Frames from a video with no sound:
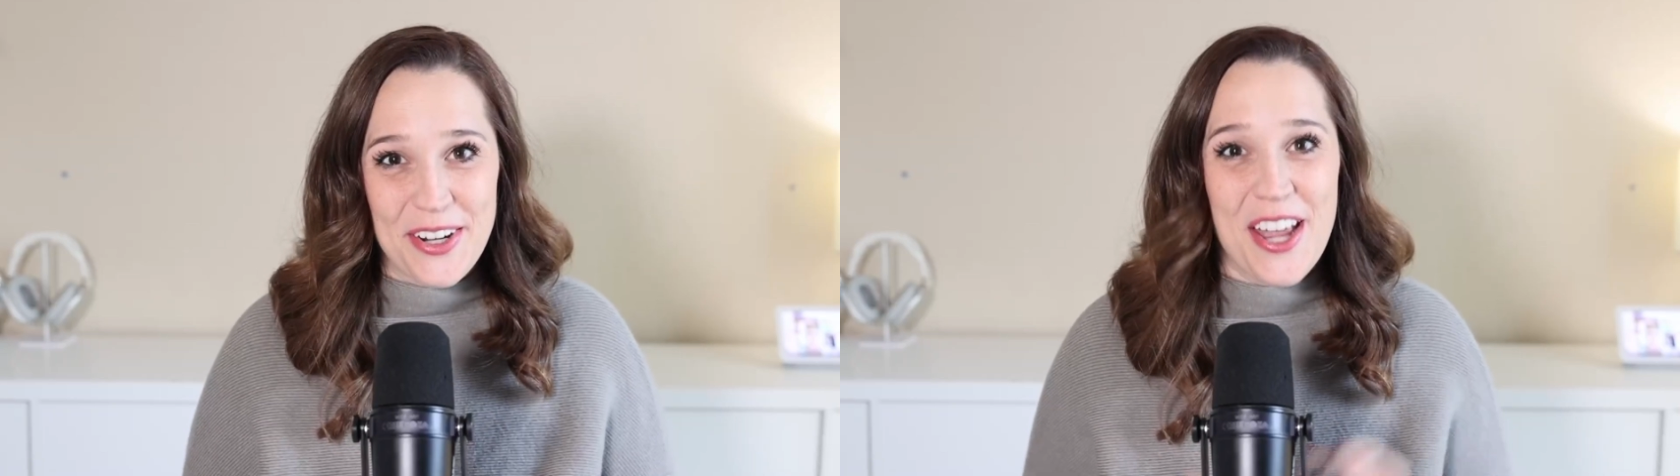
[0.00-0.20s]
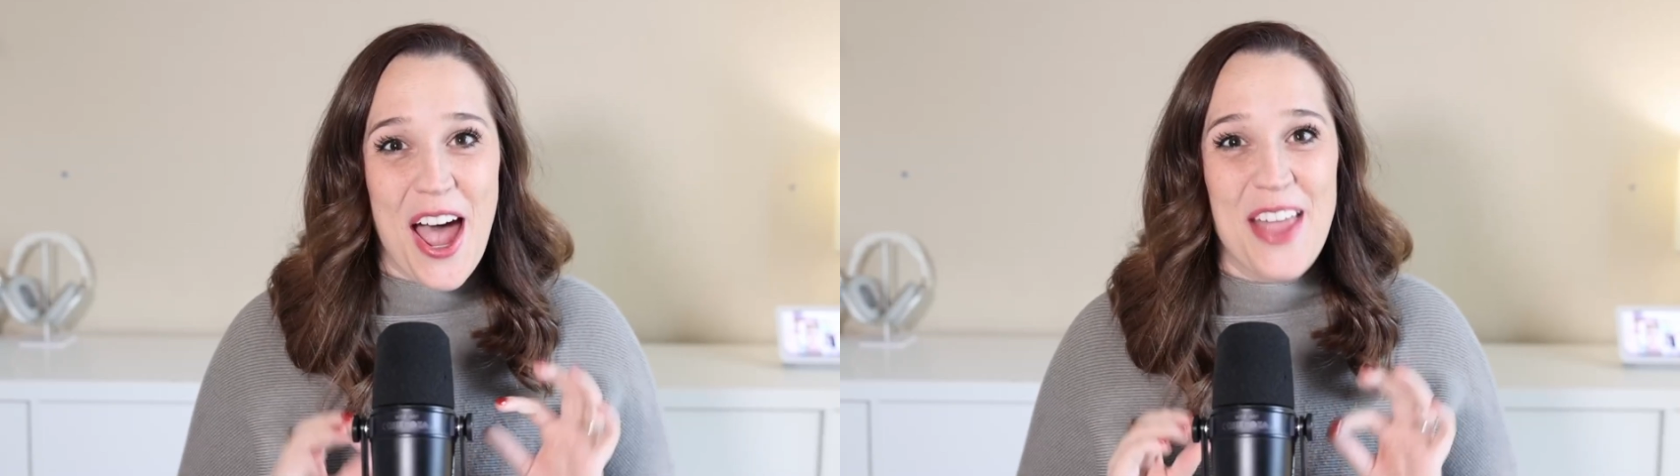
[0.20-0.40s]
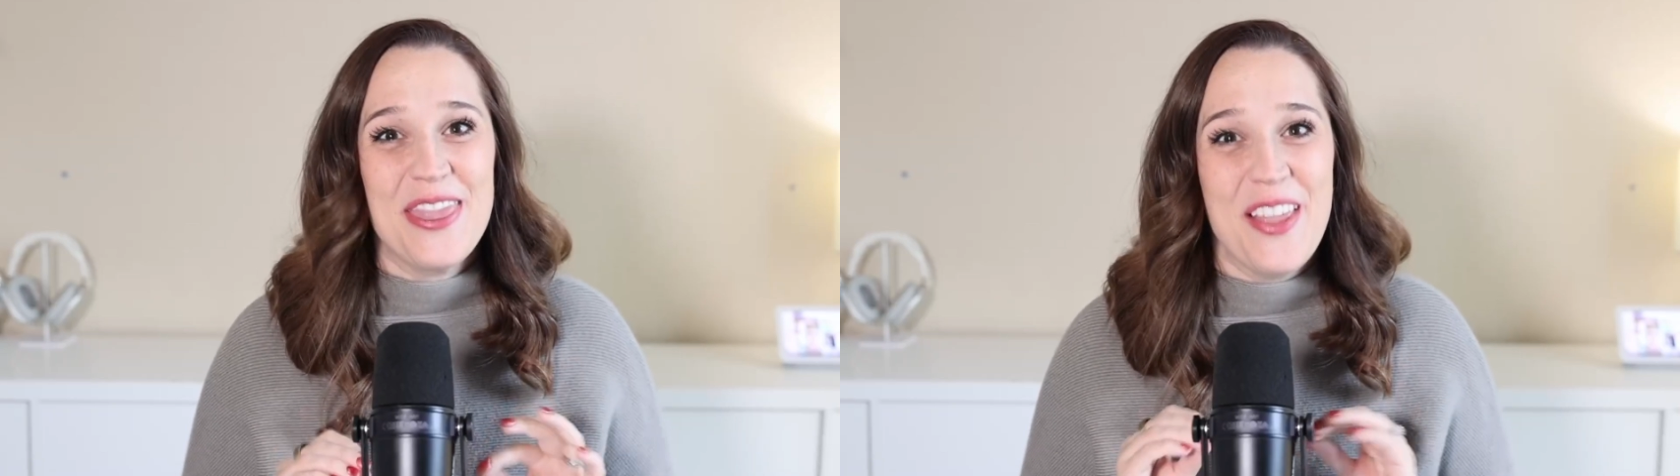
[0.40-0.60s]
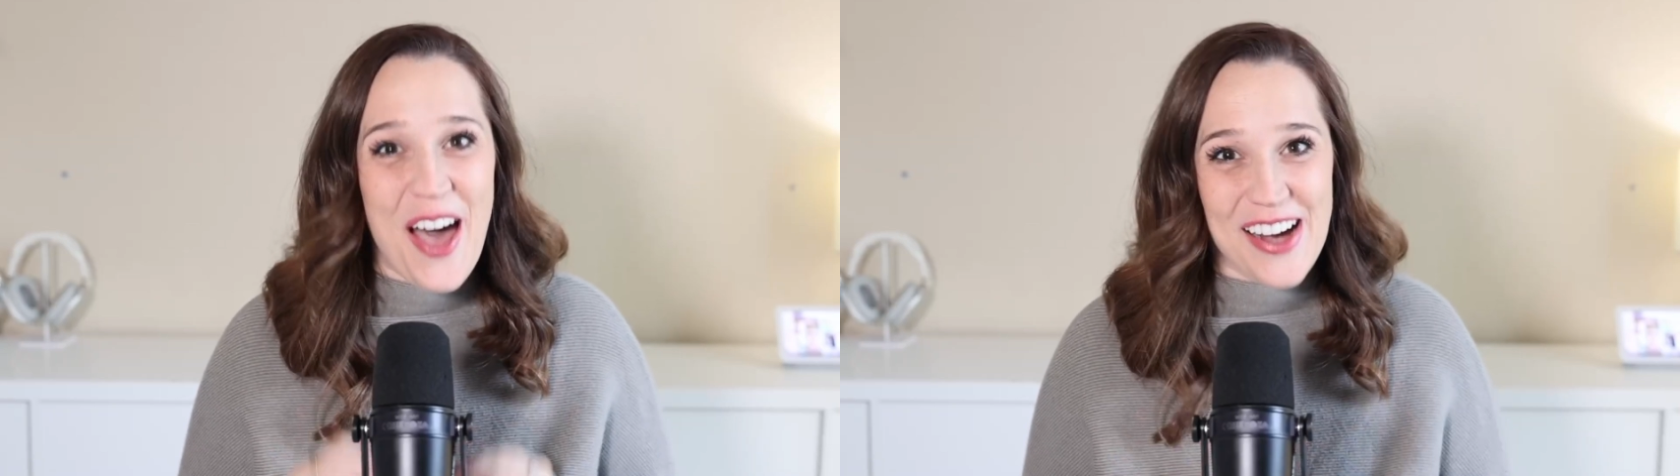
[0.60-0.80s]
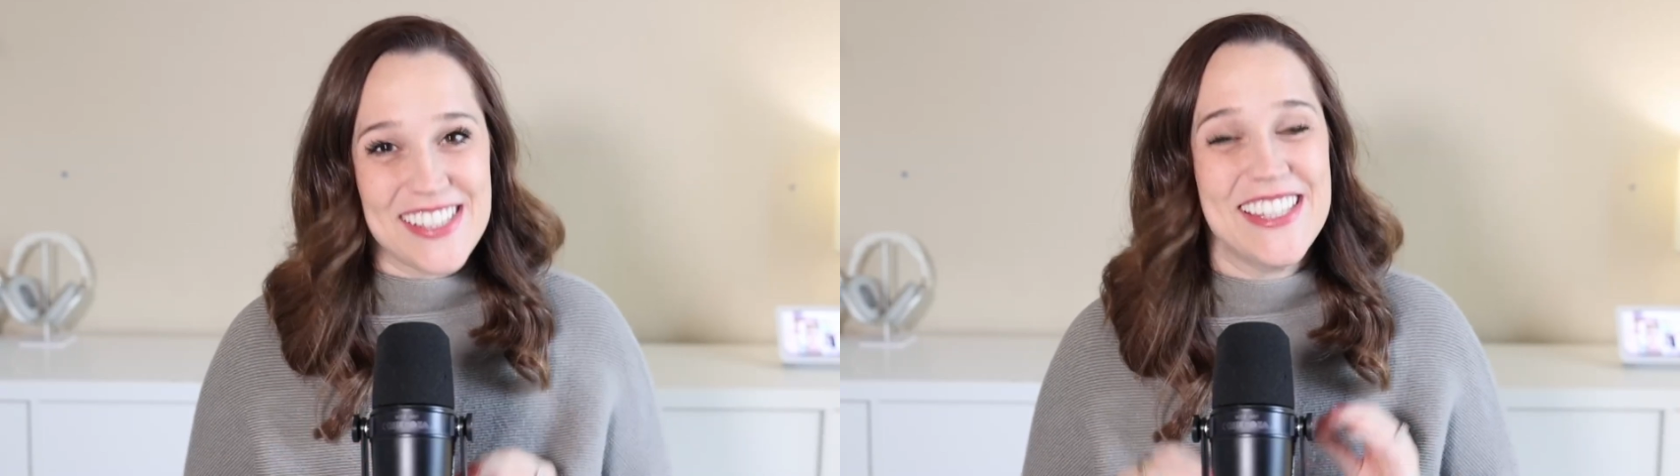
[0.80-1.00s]
unlocks
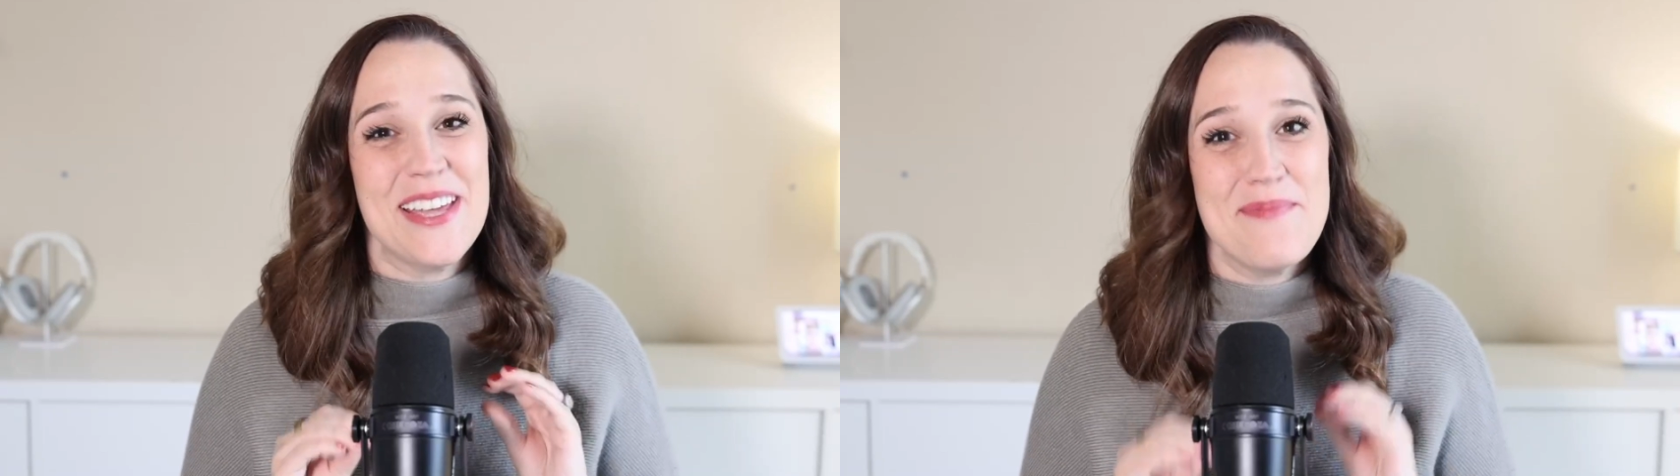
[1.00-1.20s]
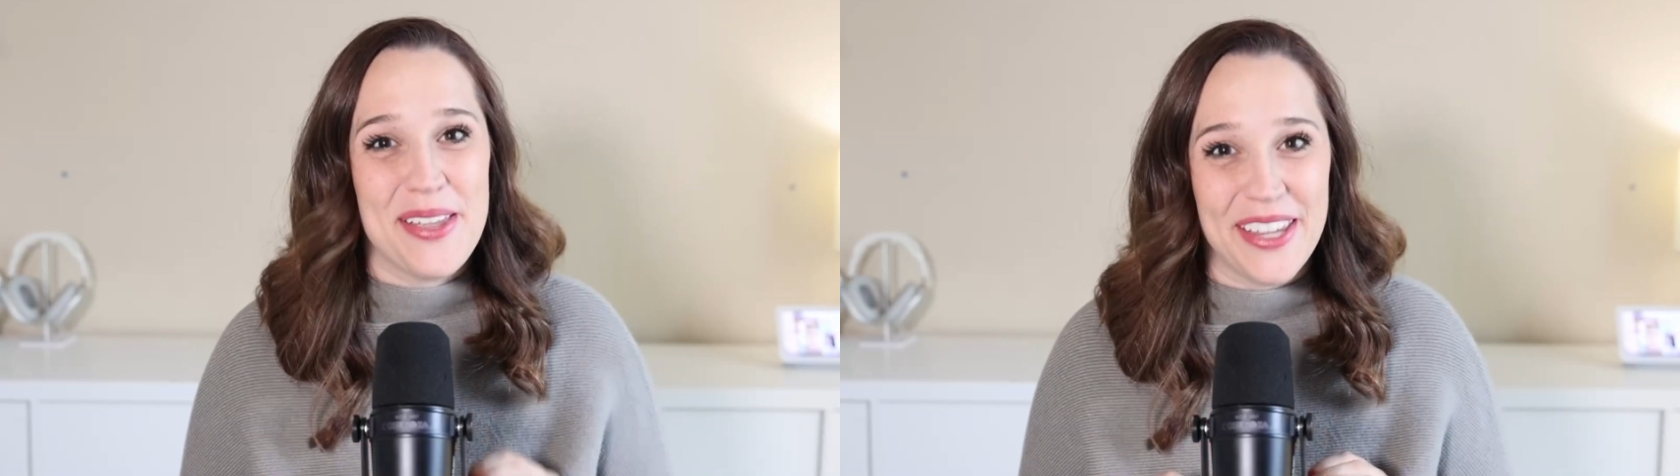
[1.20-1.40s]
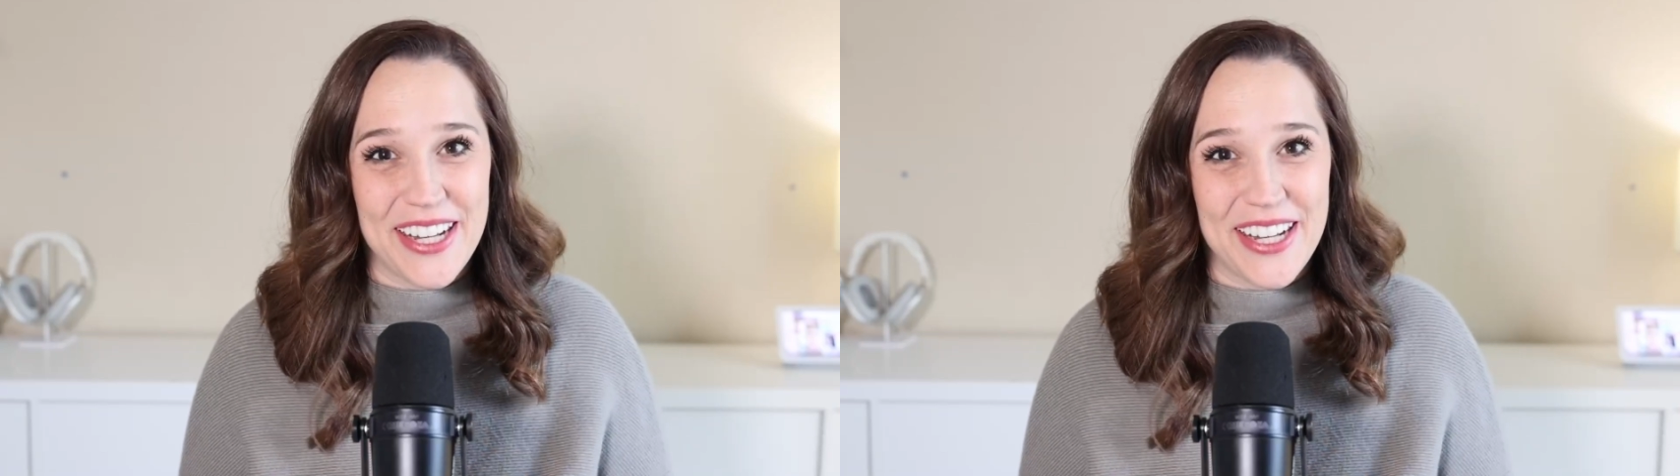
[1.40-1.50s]
the ability